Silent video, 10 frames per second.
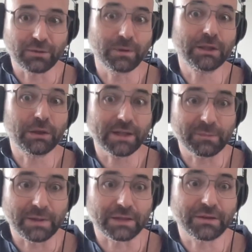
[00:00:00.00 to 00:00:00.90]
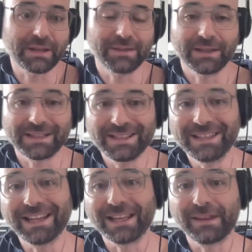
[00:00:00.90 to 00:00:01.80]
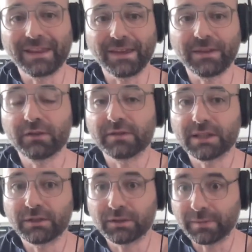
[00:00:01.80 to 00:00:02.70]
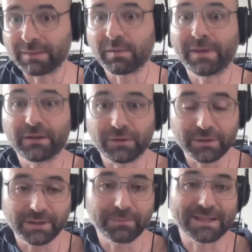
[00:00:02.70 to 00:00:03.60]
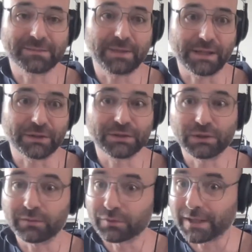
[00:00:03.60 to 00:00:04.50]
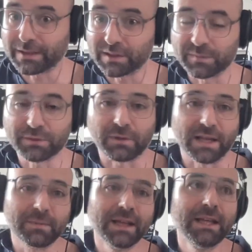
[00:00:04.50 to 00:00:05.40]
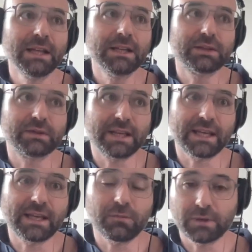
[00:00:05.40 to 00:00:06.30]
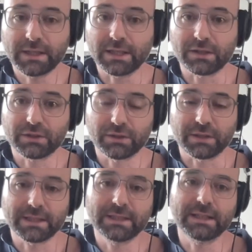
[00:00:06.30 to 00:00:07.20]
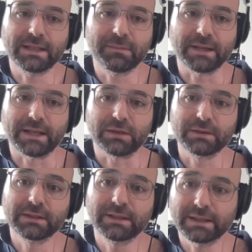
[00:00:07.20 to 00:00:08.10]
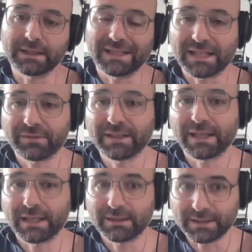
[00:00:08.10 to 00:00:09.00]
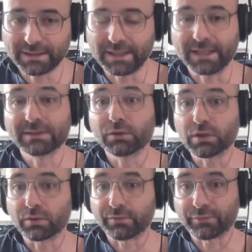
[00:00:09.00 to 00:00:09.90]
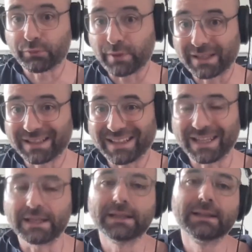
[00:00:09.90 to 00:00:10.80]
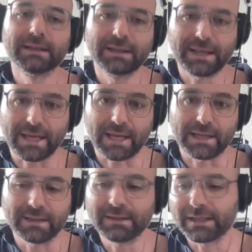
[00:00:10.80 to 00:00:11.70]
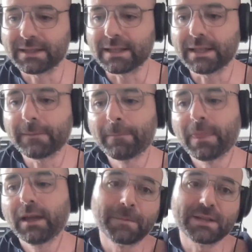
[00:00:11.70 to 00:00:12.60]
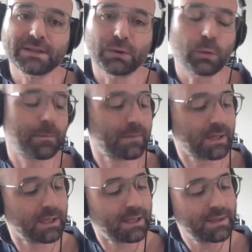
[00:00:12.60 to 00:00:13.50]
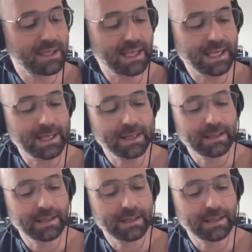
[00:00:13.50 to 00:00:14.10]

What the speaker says: we talk about the technique and the theory you need to become a better bass player, so don't forget to subscribe. Today we are talking about left hand technique, so your fretting hand technique. So the